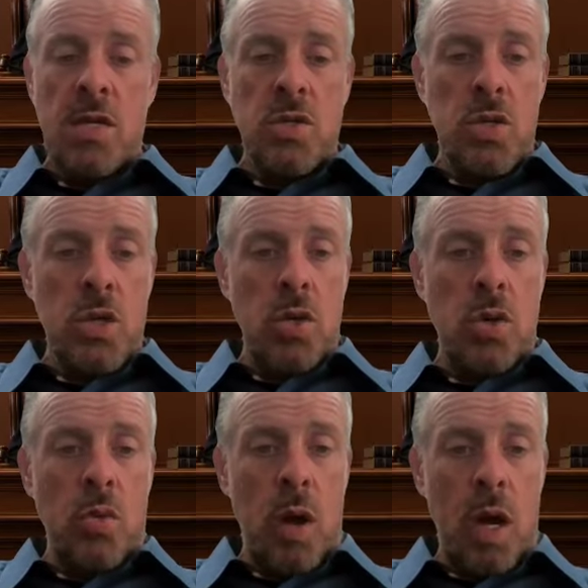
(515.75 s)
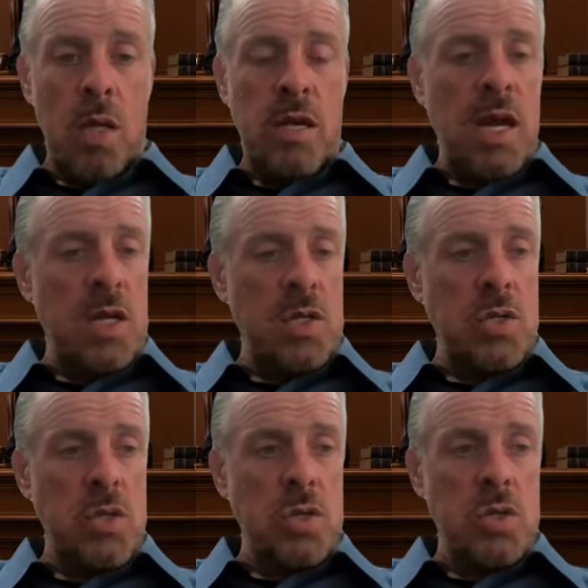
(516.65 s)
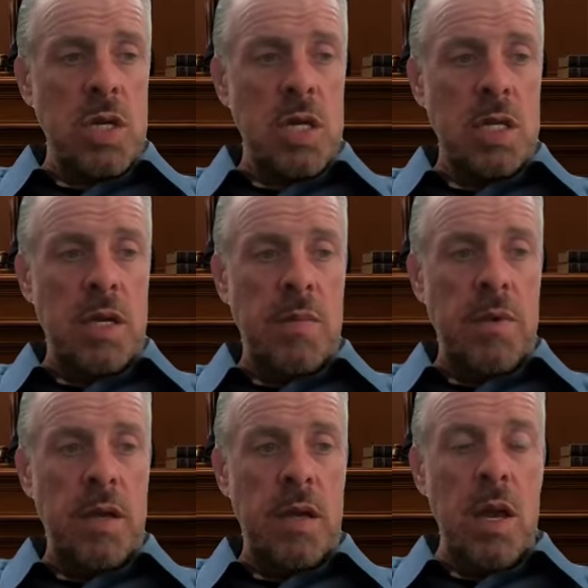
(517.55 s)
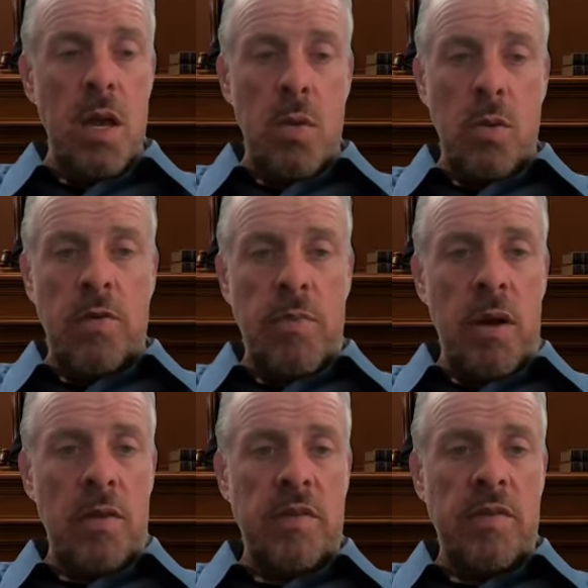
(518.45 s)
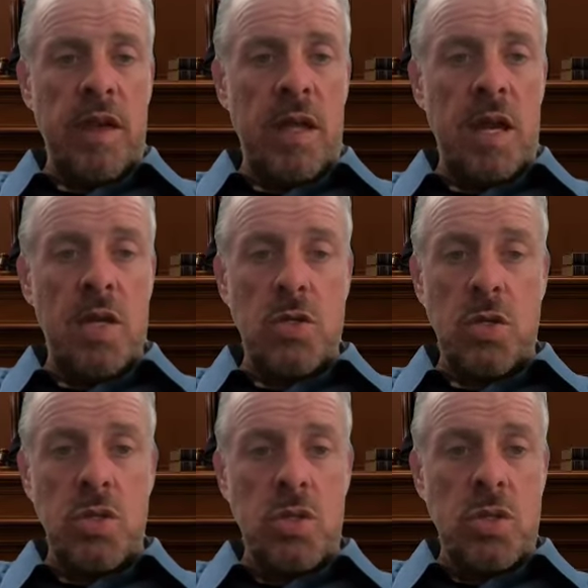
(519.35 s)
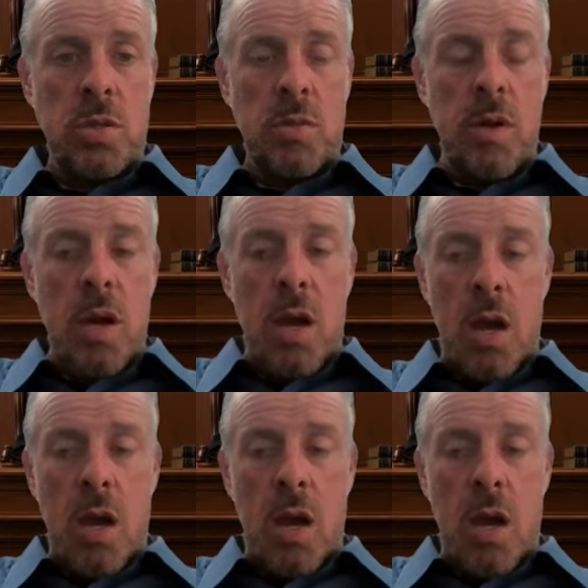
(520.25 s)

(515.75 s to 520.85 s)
so that you can write the answers and give me responses and actually do some